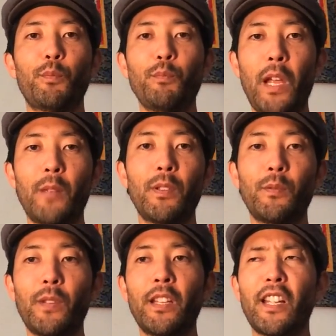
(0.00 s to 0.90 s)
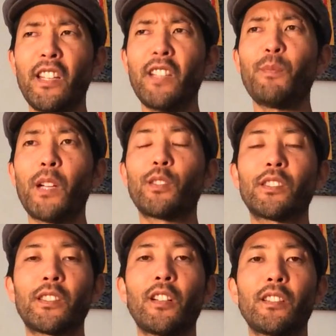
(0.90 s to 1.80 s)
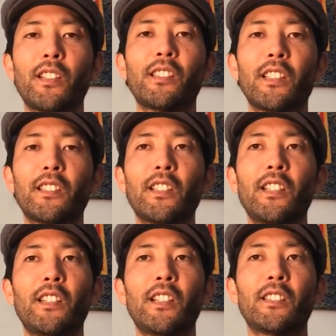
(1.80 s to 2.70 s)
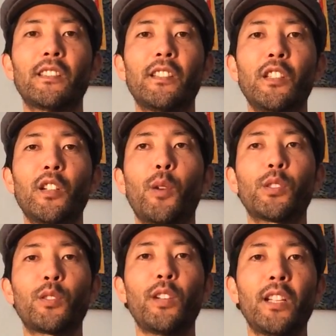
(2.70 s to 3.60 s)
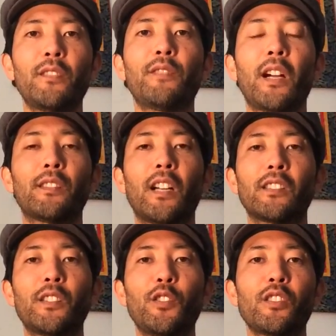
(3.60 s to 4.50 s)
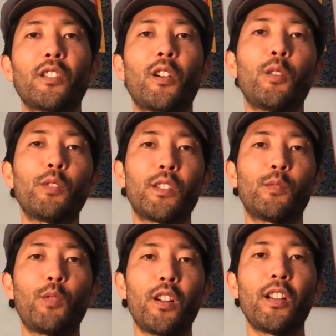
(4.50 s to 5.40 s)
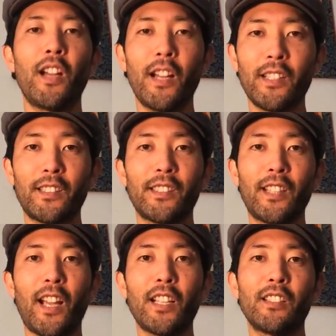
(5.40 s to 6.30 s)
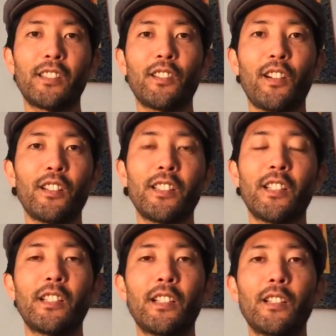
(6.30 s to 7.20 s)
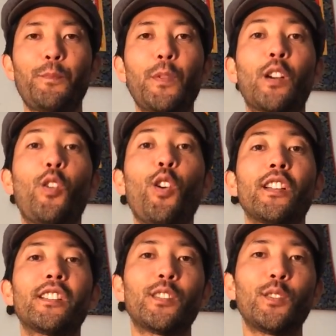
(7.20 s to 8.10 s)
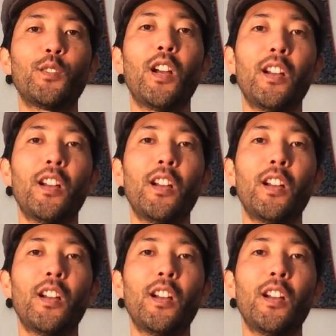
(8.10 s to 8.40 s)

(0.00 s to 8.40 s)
maybe, and I think Michael Tsarian says that he thinks that the ego was created 5,000 years ago, which is where society started, according to